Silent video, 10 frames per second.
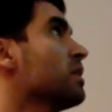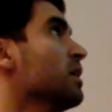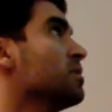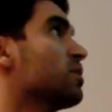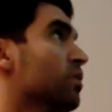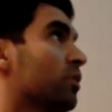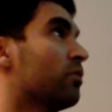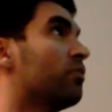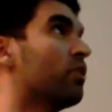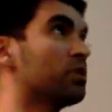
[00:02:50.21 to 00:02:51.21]
and so they're
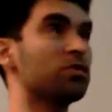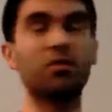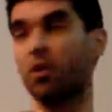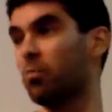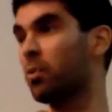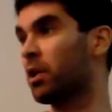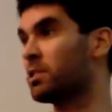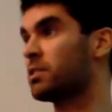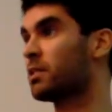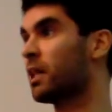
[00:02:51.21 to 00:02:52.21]
referring to their notebooks
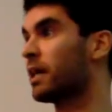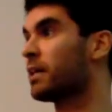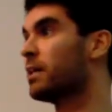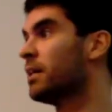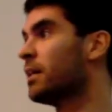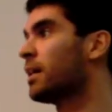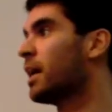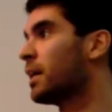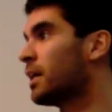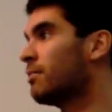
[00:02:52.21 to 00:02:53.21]
to like kind
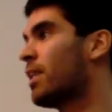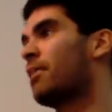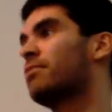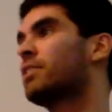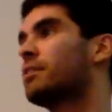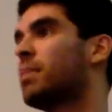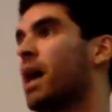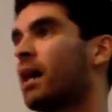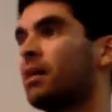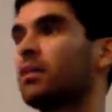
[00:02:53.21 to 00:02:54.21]
of give that
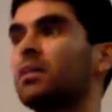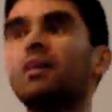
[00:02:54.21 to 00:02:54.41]
feedback and